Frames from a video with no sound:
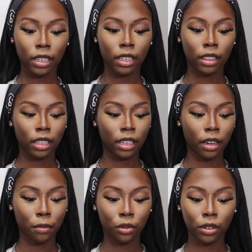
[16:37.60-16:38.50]
And then
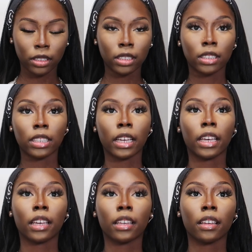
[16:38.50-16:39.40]
I'm going to
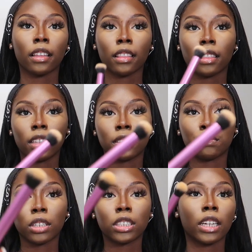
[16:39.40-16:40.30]
take this
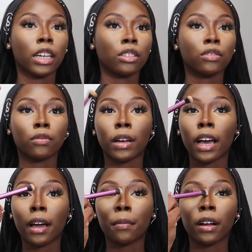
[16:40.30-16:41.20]
brush that I use for my
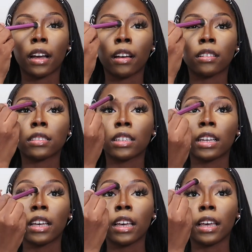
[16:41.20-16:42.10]
eyebrows
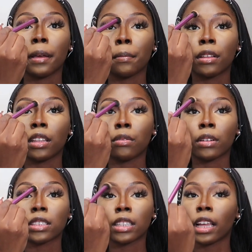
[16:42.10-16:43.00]
and blend the
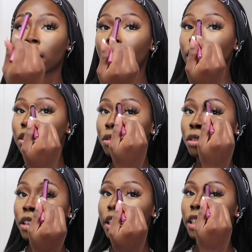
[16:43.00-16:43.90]
rest of that
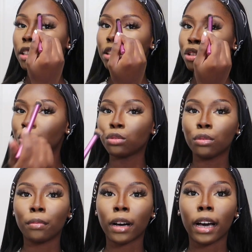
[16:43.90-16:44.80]
contour into
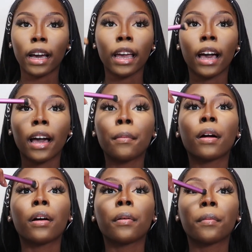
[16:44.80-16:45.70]
my
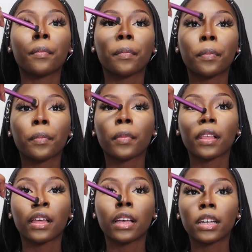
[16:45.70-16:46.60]
eyebrow.
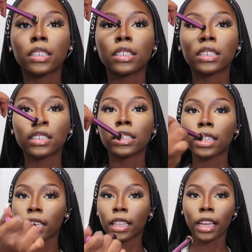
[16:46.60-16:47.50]
Just
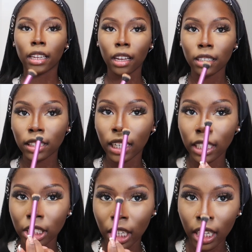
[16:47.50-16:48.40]
like that. And y'all see
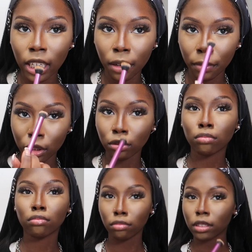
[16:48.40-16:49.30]
that shine in the middle?
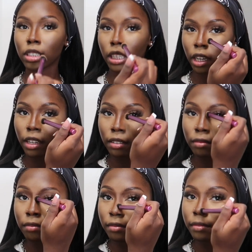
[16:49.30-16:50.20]
Yeah.
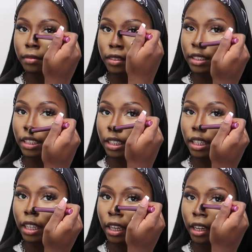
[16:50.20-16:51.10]

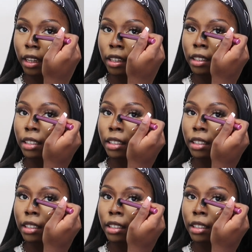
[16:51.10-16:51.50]
Yeah.